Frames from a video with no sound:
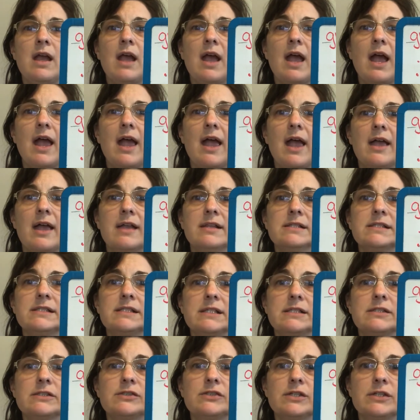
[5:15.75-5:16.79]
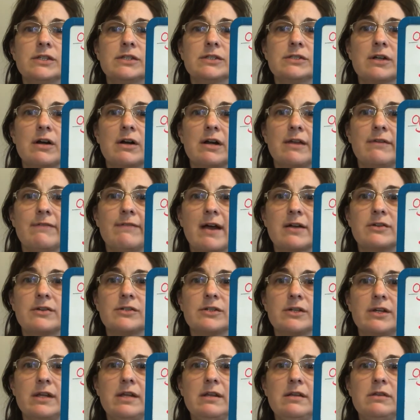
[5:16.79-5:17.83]
And since G is already
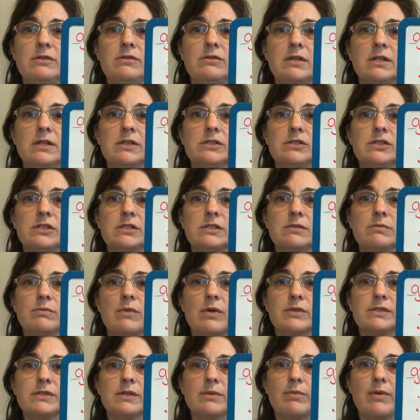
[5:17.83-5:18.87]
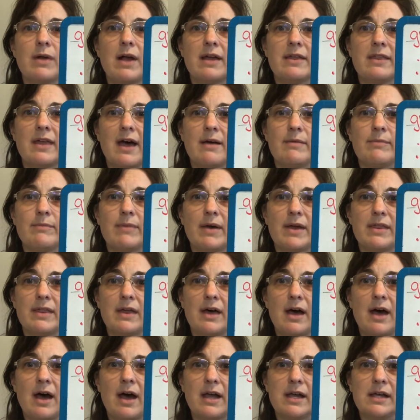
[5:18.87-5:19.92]
factored in, you can just multiply that by the
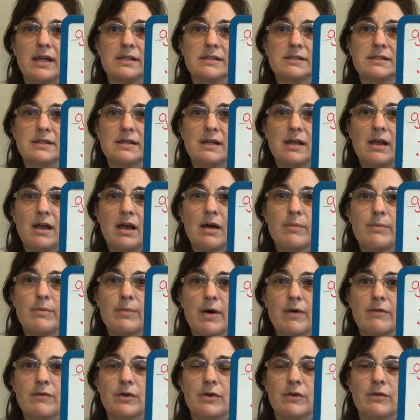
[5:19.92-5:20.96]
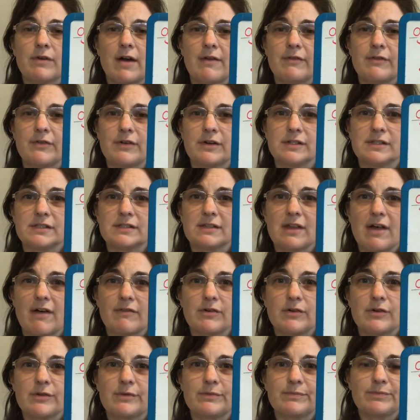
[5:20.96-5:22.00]
height above your reference
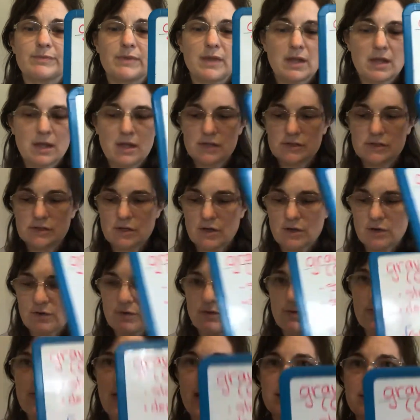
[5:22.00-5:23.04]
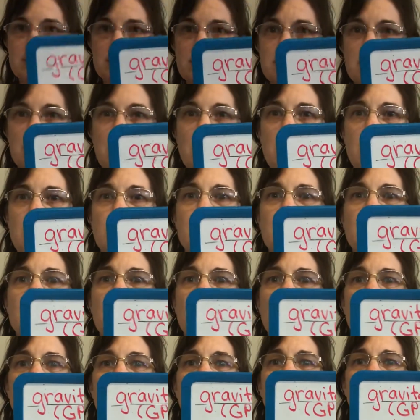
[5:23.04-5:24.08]
level. So that's,
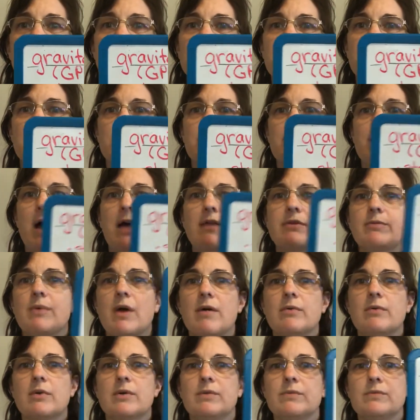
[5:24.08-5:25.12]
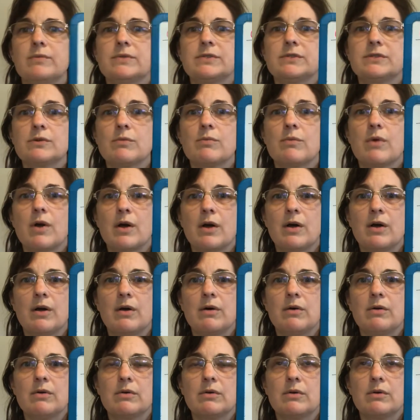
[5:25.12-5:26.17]
we'll be doing math problems
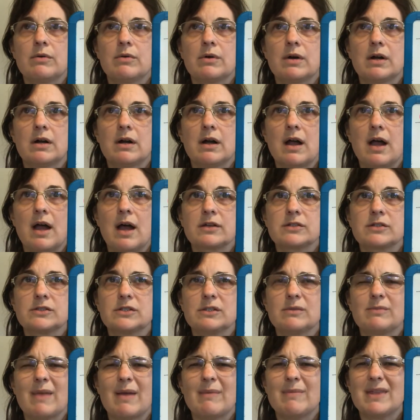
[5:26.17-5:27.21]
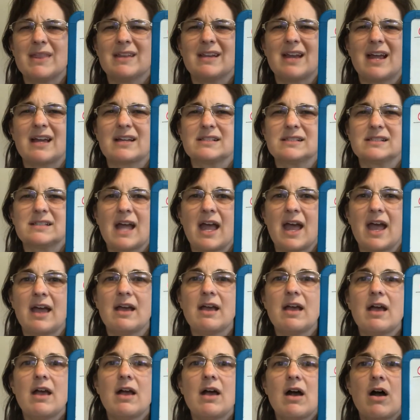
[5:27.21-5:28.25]
tomorrow, or actually maybe the next day,
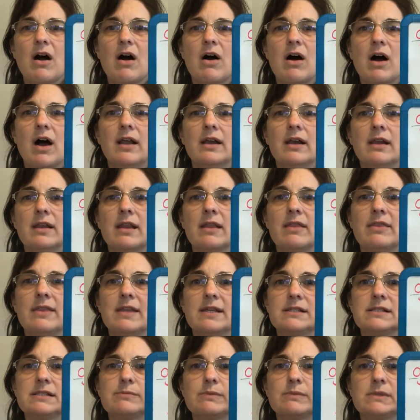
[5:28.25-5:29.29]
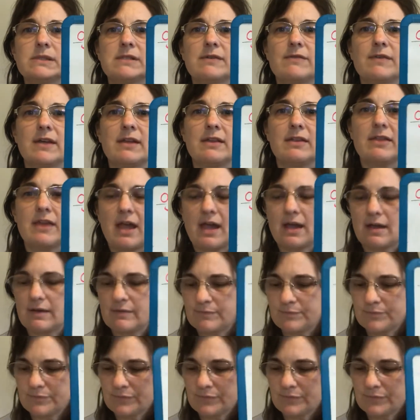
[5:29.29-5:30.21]
on this specific thing.